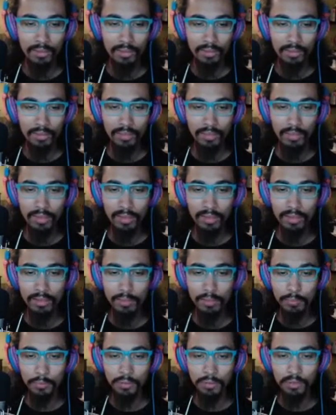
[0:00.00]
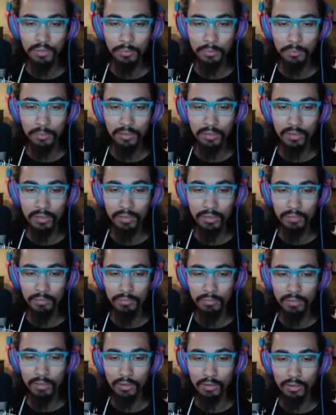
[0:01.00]
that kind of went up and
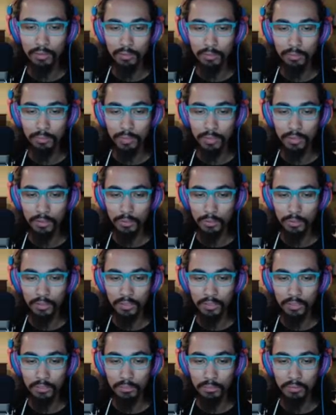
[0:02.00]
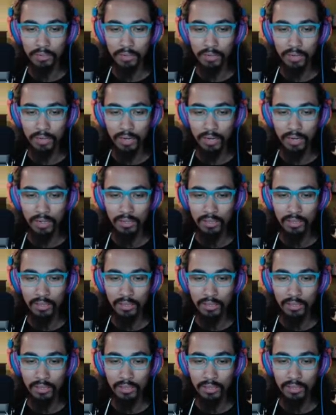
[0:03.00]
fell off pretty quickly, but a lot of
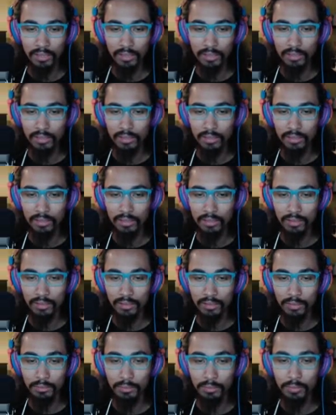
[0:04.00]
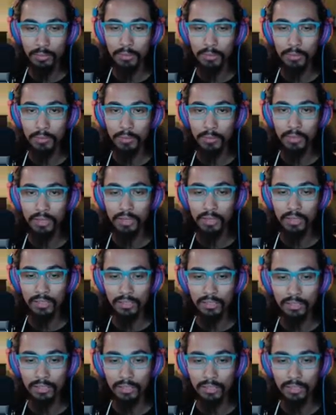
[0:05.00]
the BMW guys
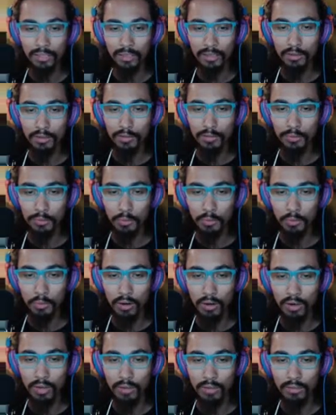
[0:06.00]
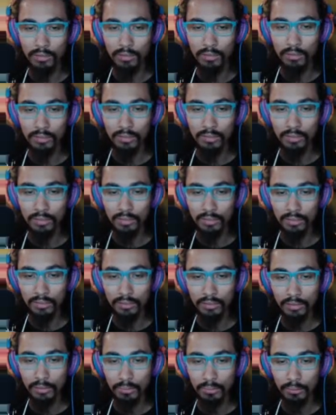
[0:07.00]
took that on for a while,
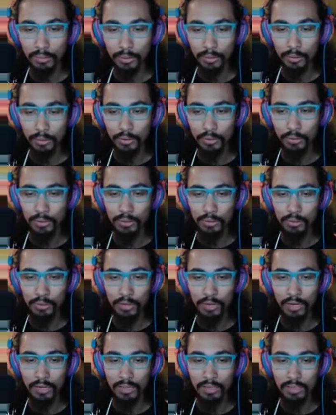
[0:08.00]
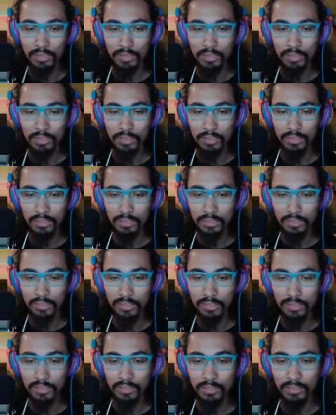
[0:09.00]
post 2000s, and
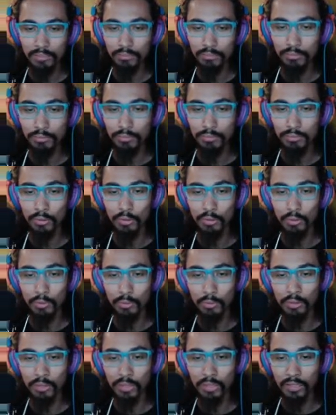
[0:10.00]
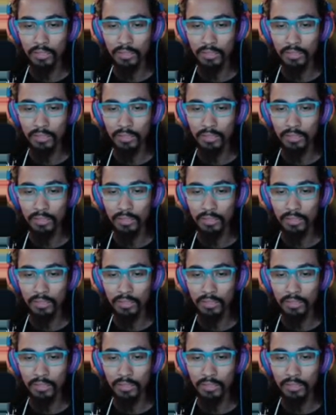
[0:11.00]
just rolled with it.